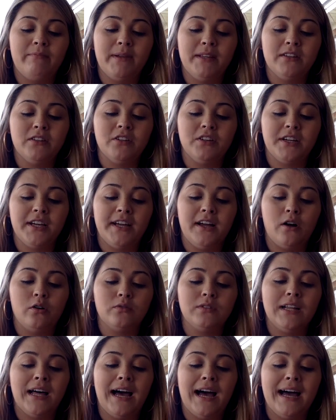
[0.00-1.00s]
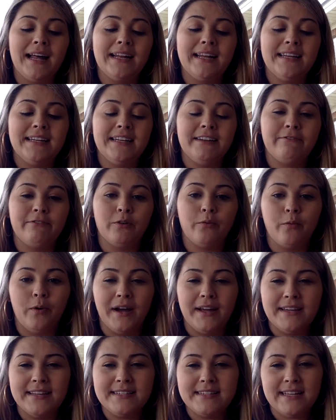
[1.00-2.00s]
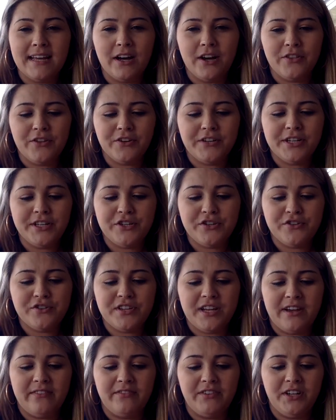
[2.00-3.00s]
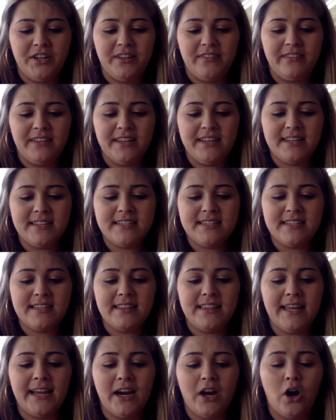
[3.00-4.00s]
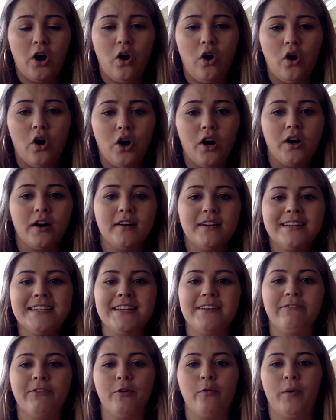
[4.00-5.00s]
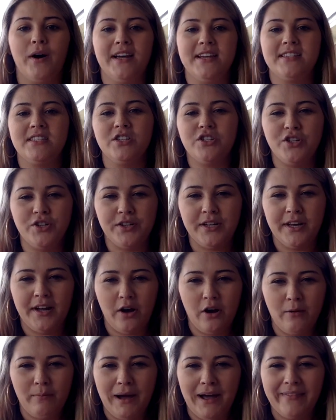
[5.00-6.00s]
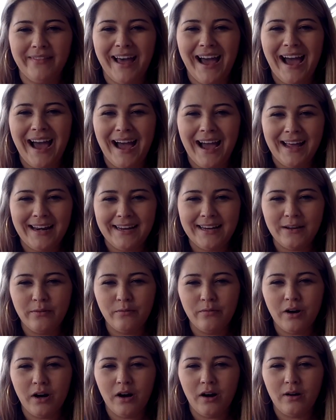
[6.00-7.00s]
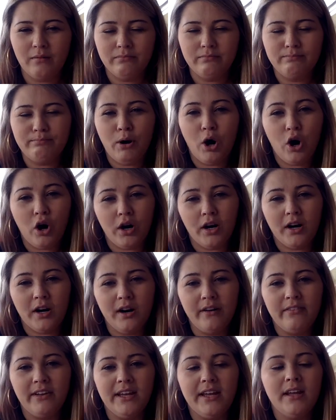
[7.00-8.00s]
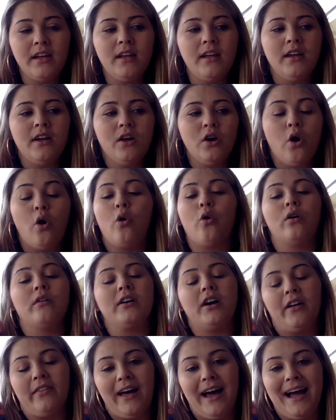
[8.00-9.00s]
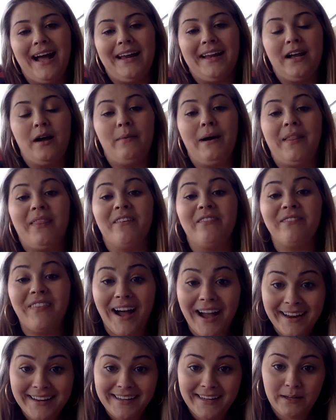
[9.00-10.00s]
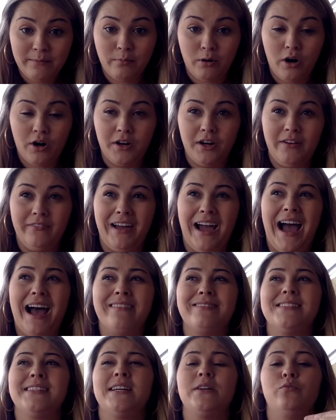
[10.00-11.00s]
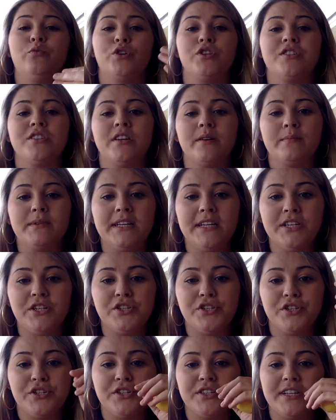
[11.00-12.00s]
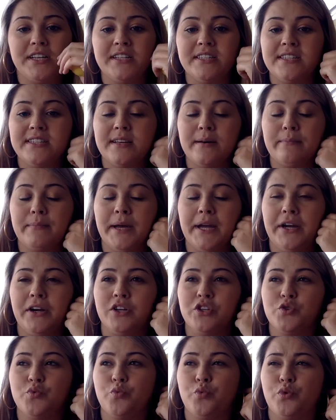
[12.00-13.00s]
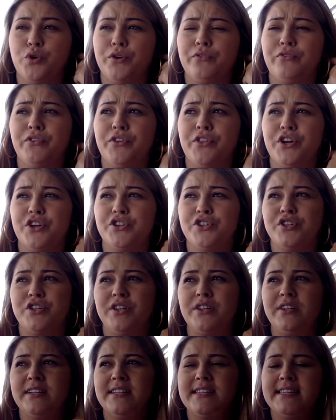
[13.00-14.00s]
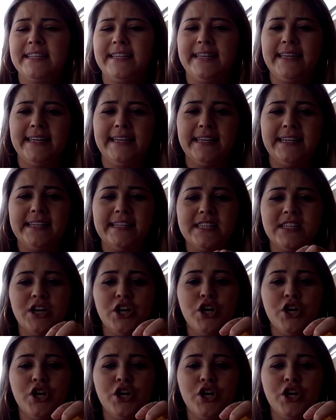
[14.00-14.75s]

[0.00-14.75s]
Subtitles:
been looking online at different ways that other teachers have done this, there are different ways that you can go about the hiding part of it. Or not the hiding, about the finding part of it. I've seen where some teachers and some parents wanted for their students and kids